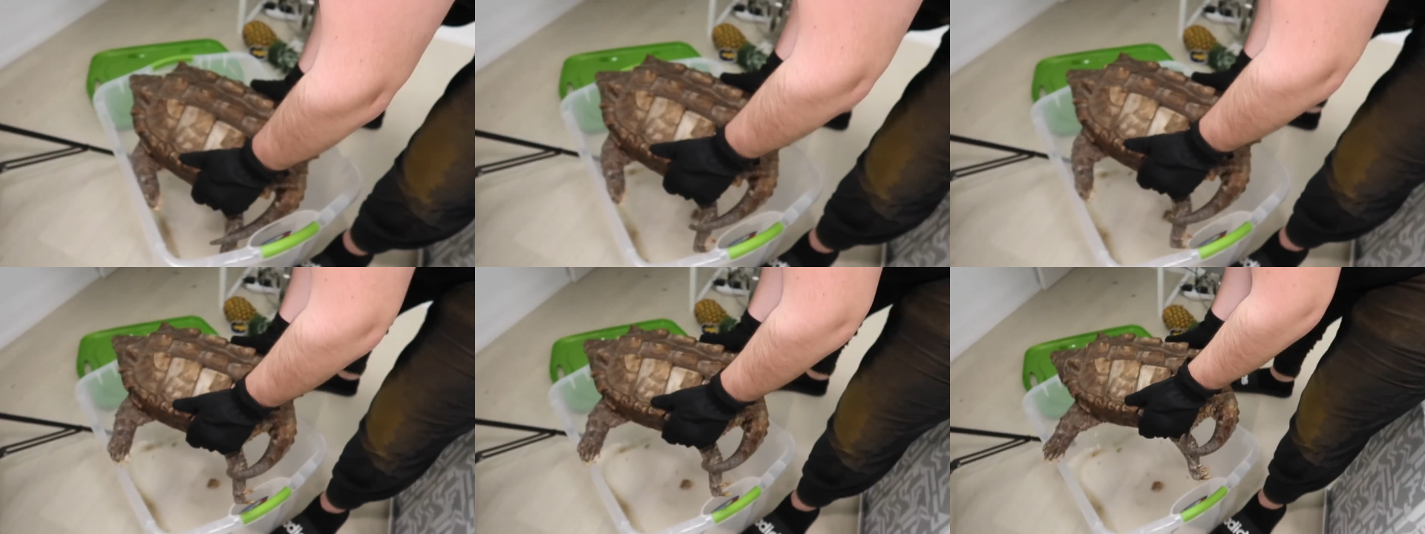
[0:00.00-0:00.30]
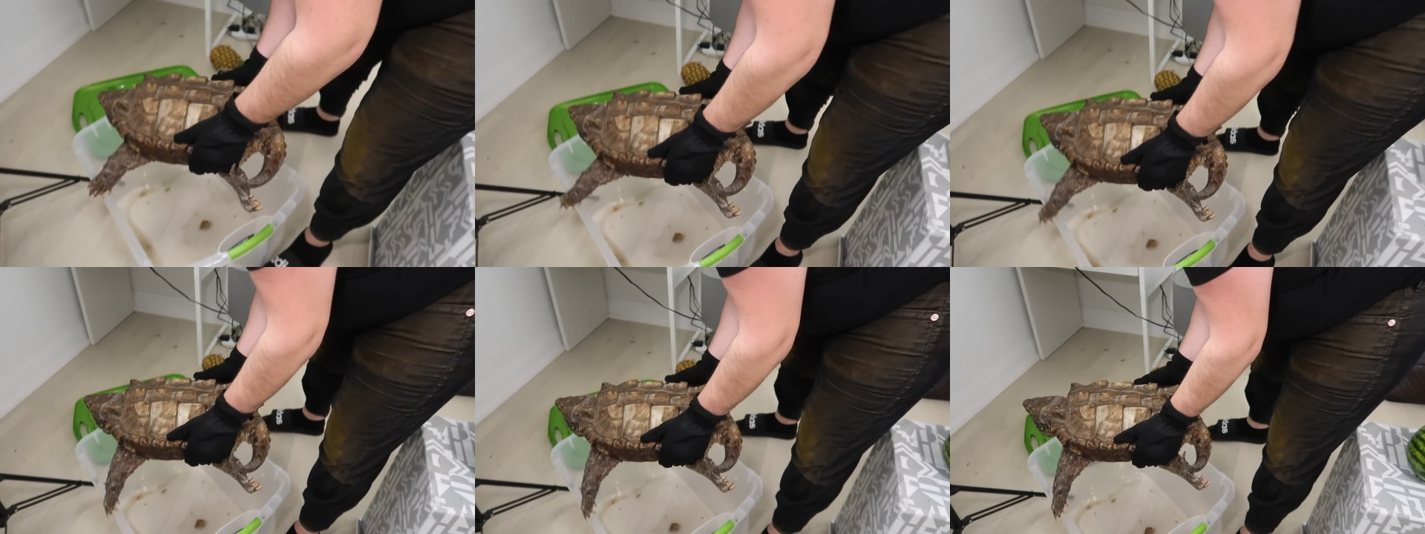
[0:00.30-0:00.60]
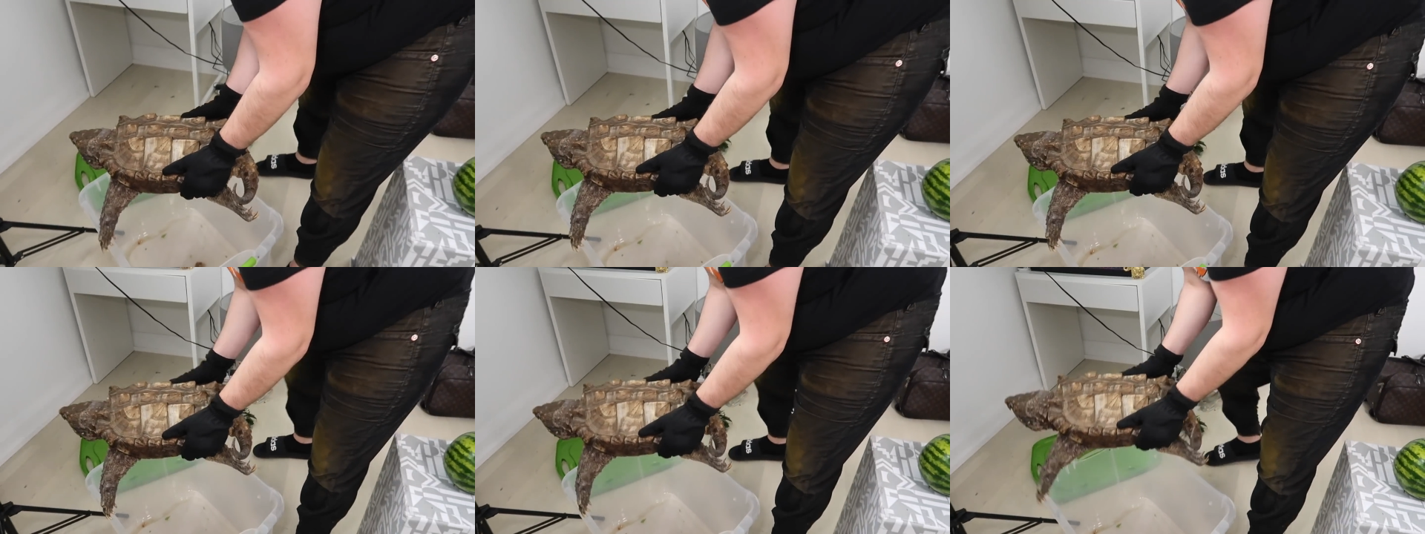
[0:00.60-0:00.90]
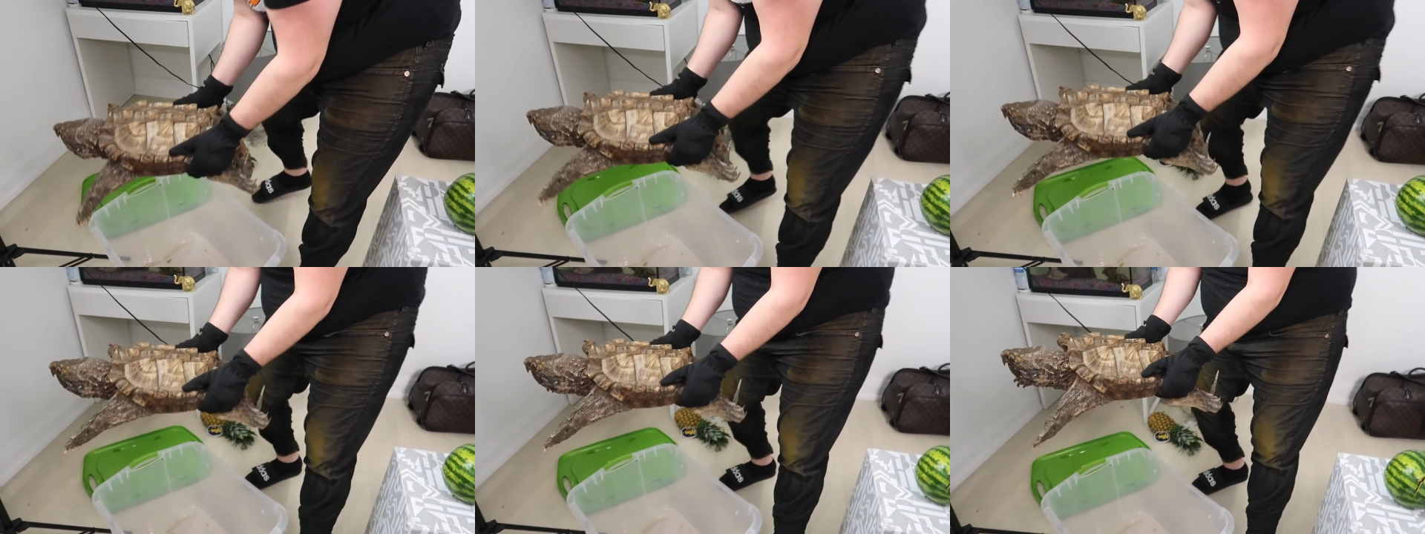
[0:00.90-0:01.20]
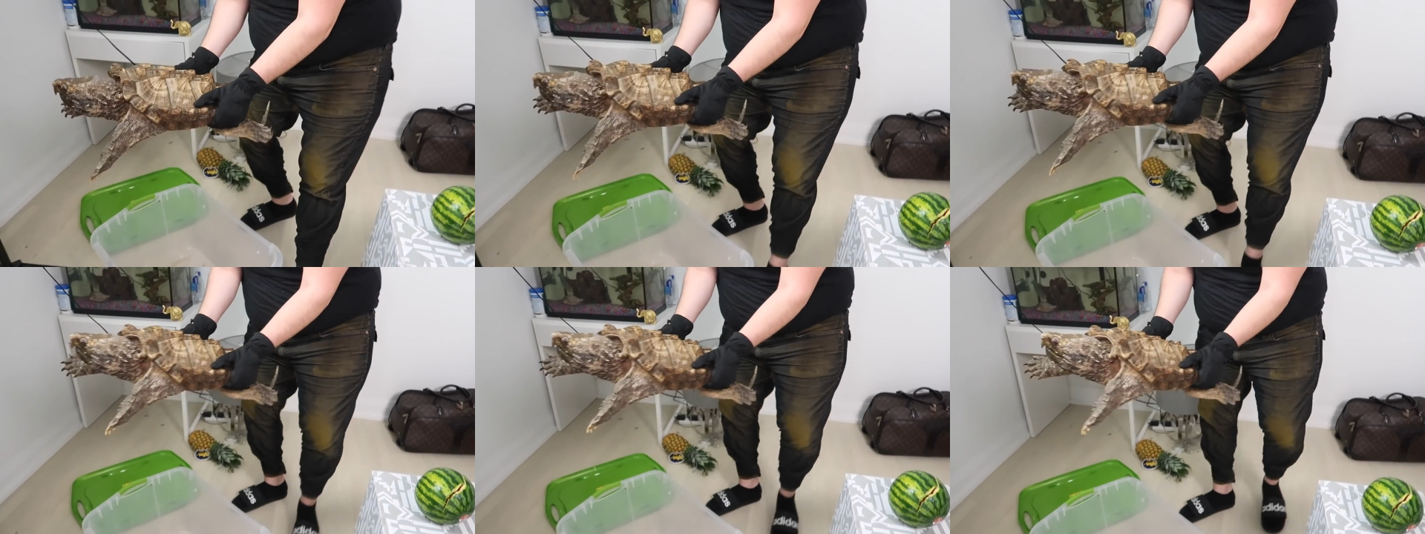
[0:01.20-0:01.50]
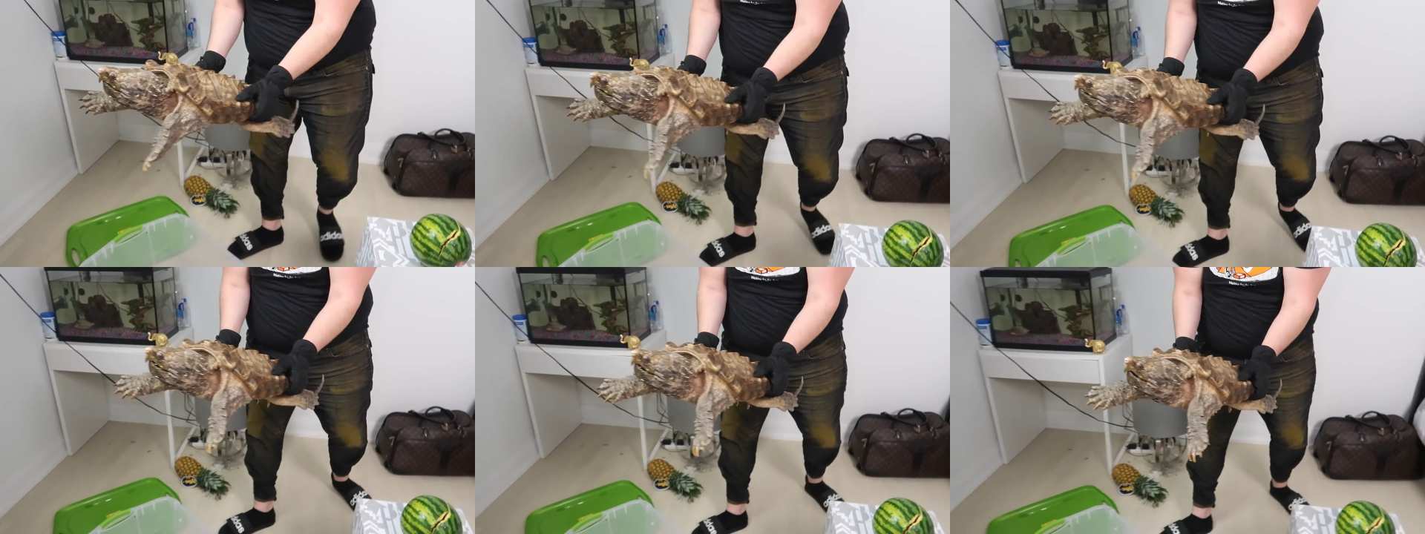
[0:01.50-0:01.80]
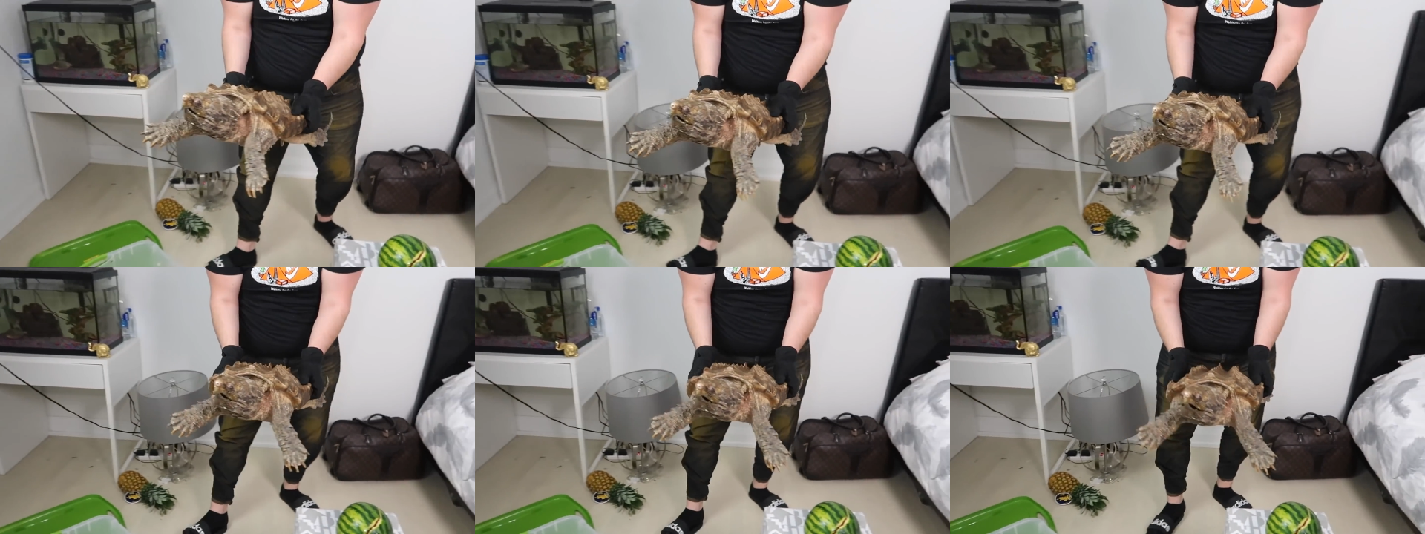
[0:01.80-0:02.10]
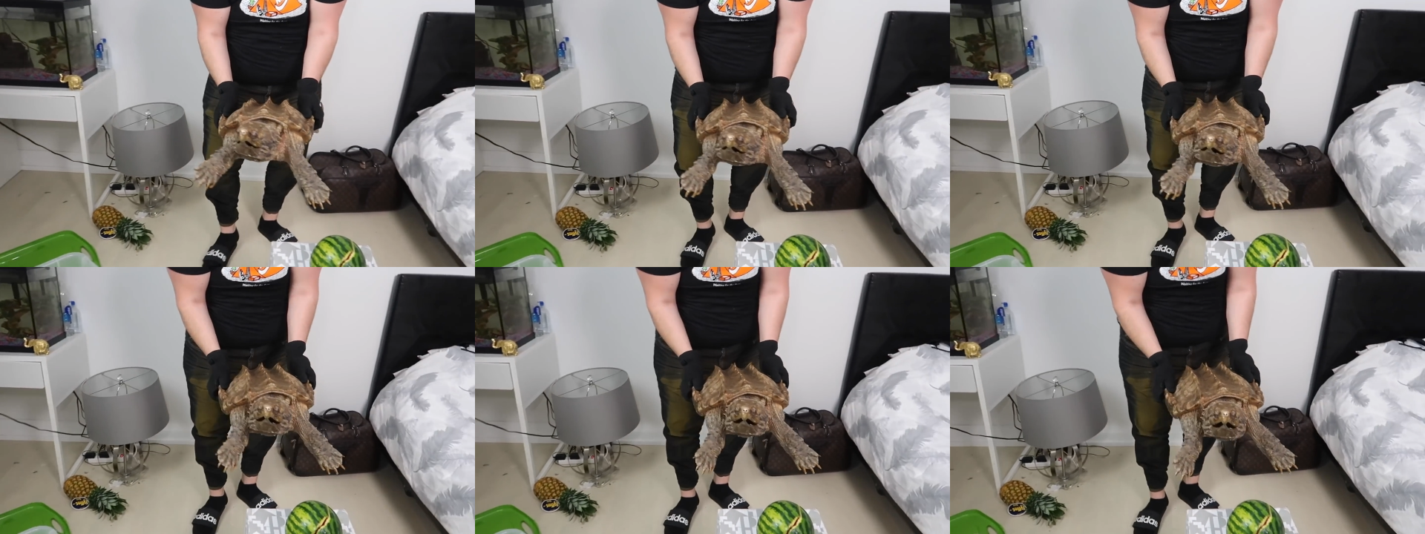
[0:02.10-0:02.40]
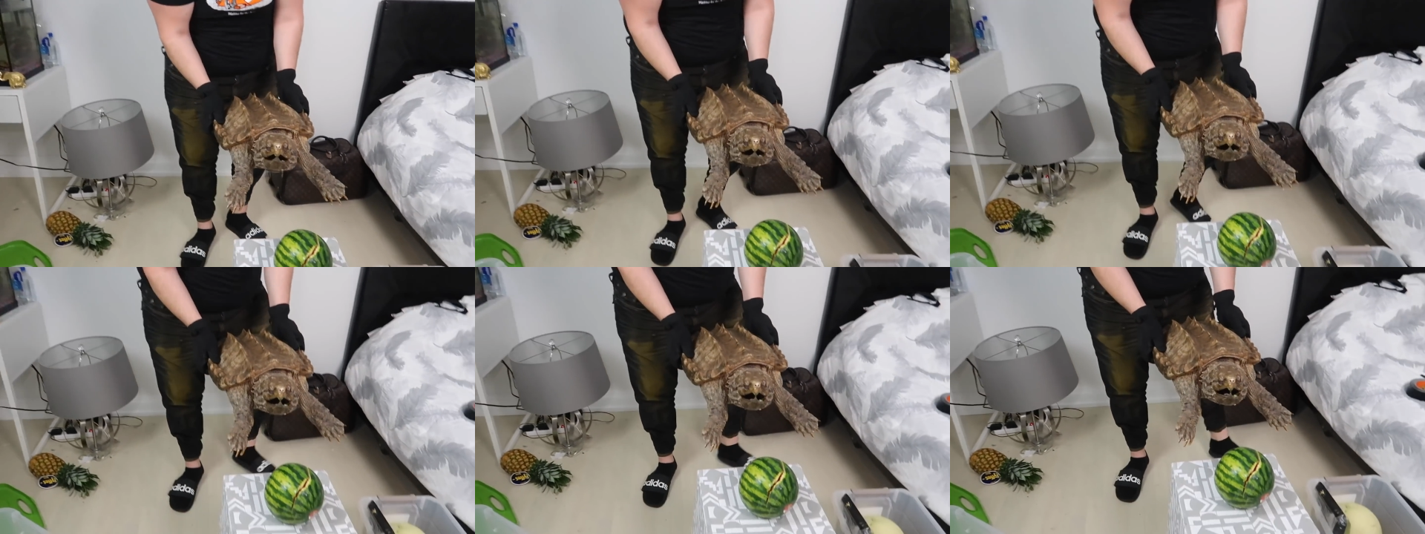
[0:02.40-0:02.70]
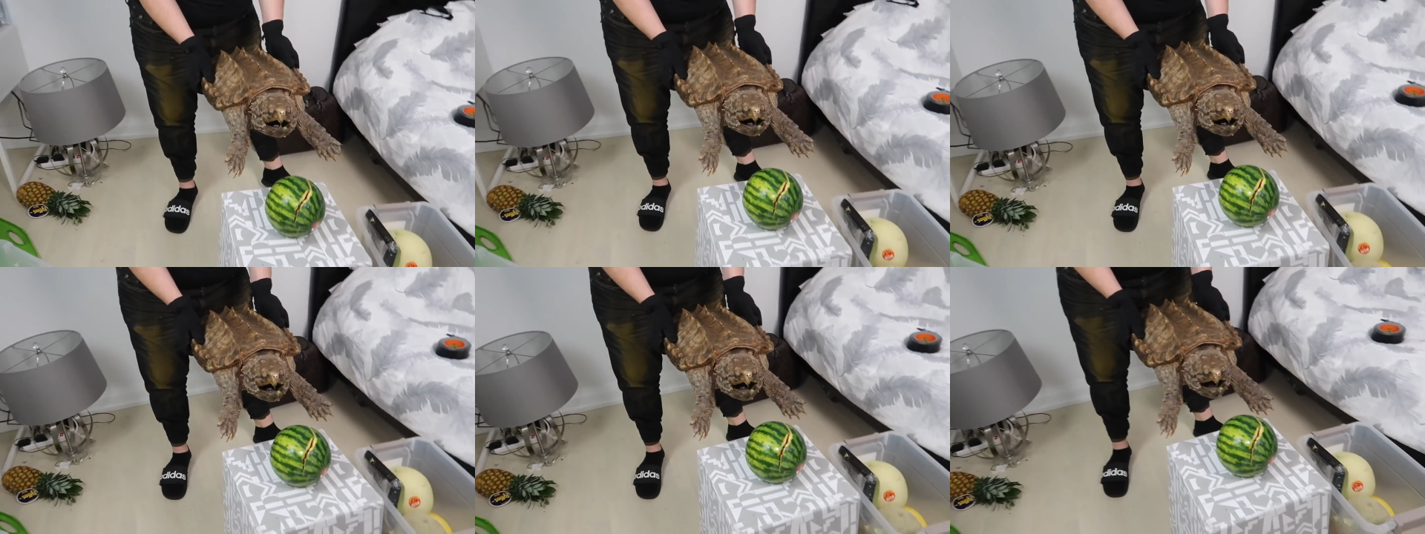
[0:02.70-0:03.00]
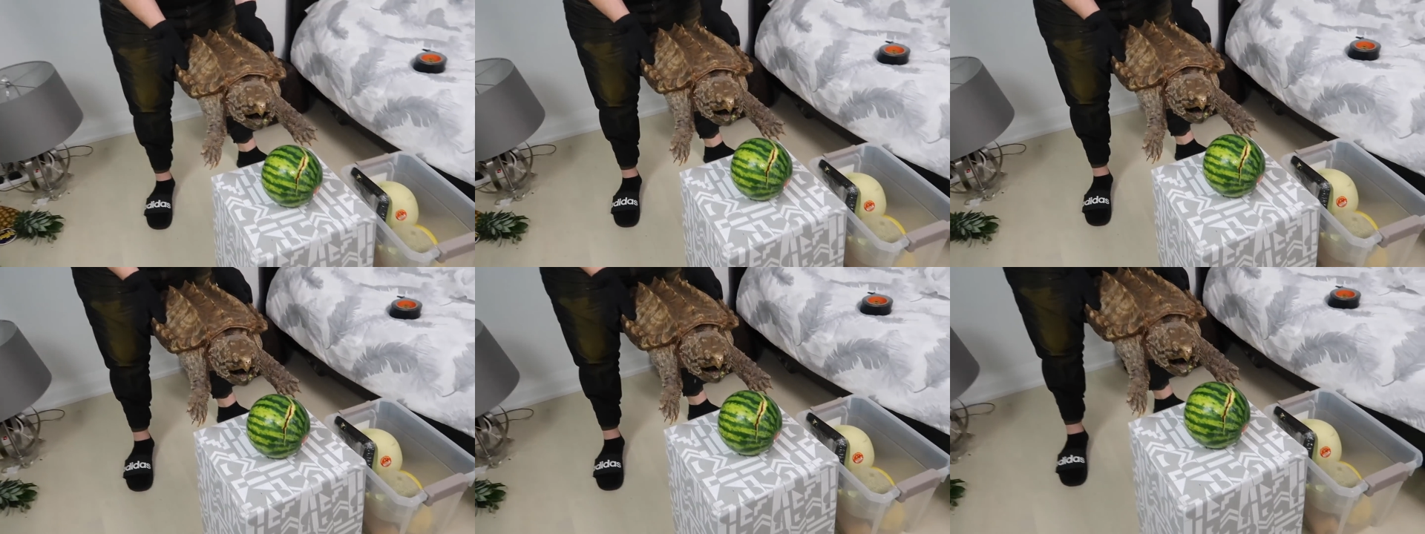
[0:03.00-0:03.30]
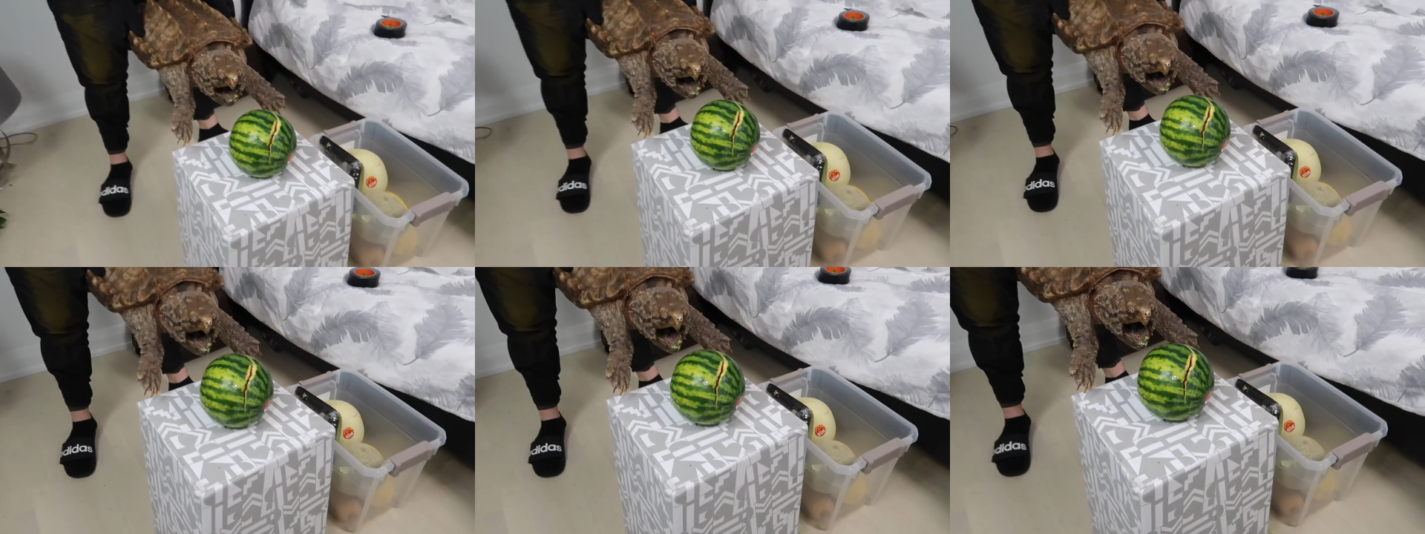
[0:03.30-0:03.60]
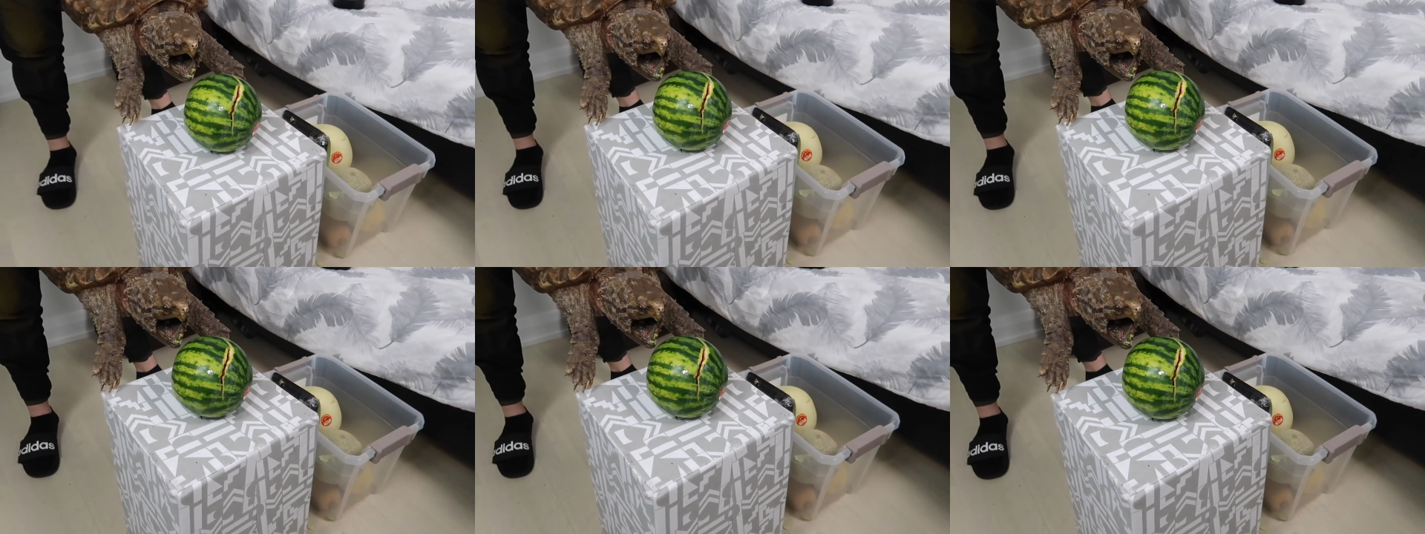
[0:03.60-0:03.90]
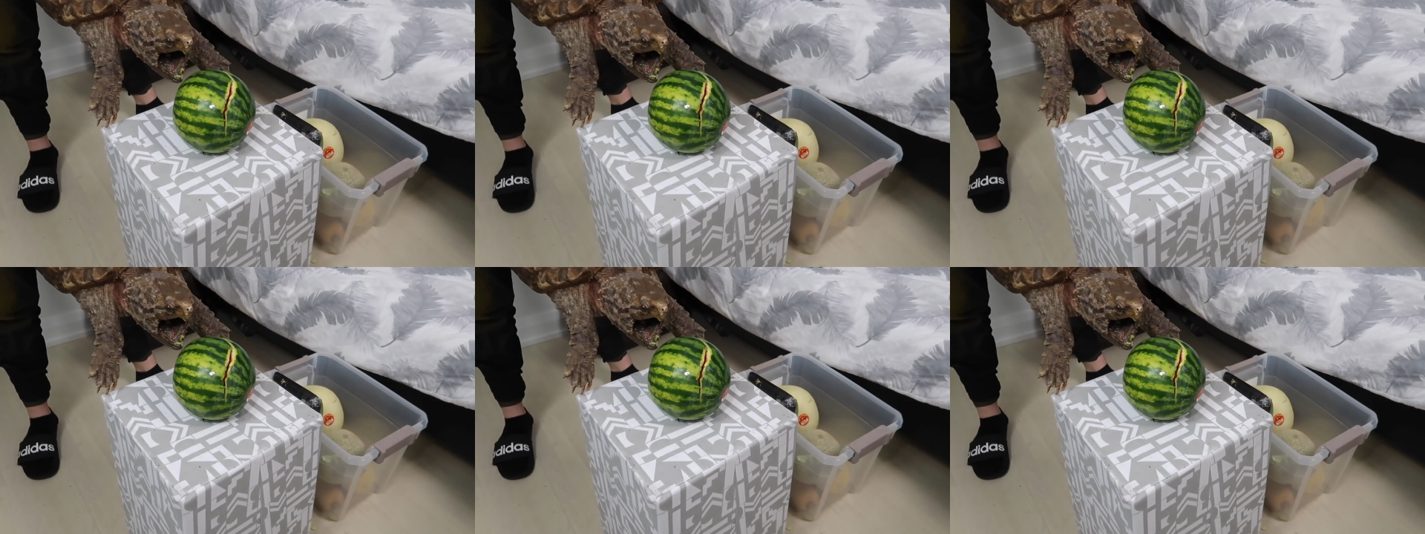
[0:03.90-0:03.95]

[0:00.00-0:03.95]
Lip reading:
[unreadable: no face in view]